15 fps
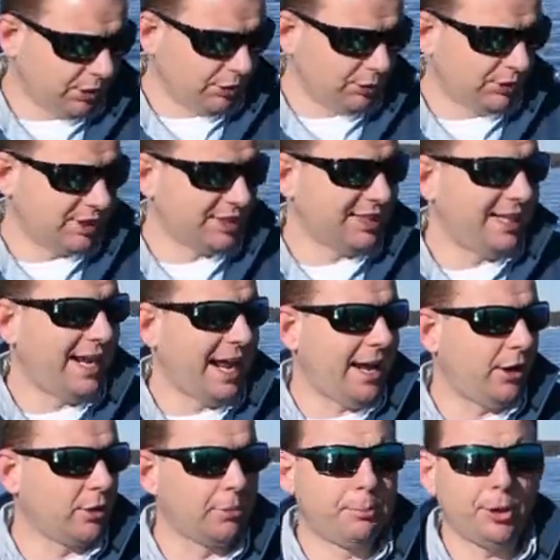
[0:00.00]
we're using
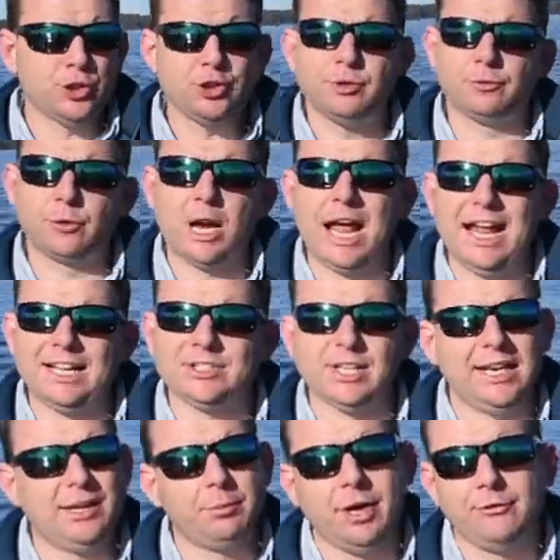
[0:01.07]
today are a bunch of rods,
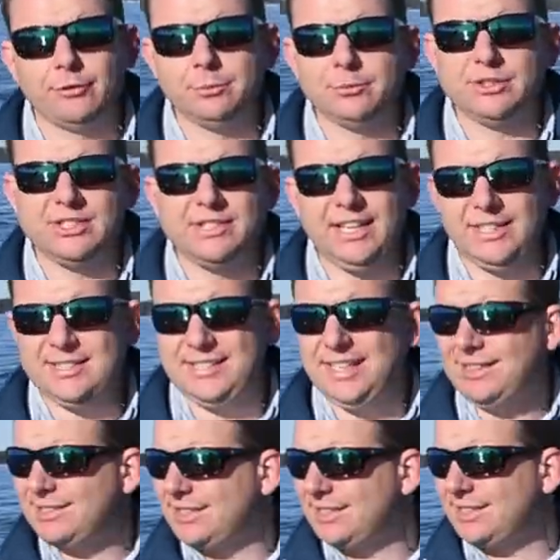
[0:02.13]
anywhere from
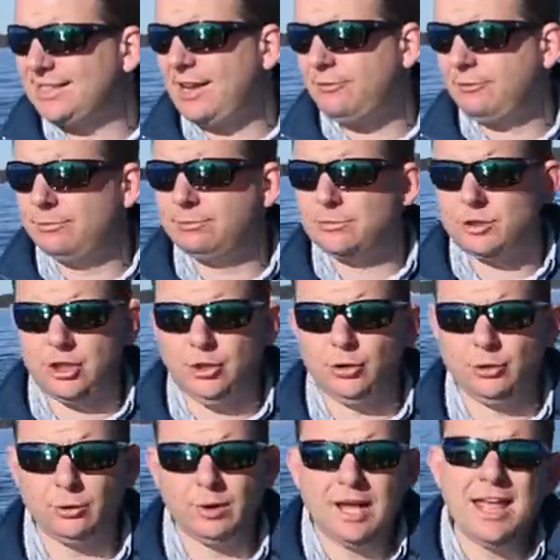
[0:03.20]
6.6
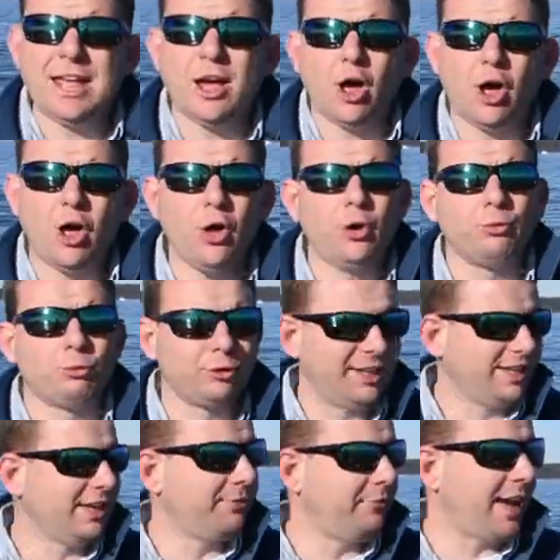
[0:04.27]
to 7.2, all
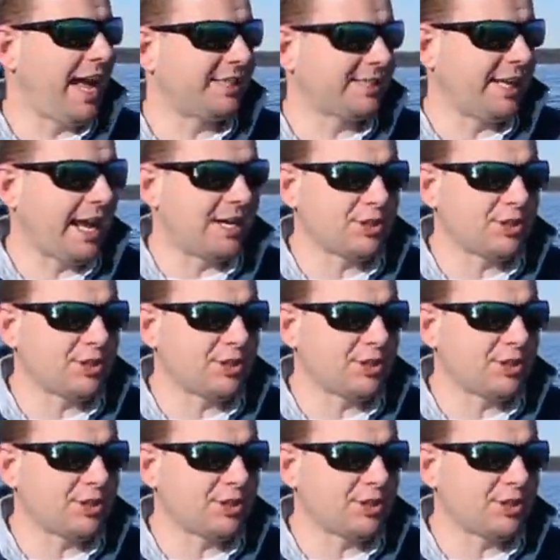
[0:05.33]
really fast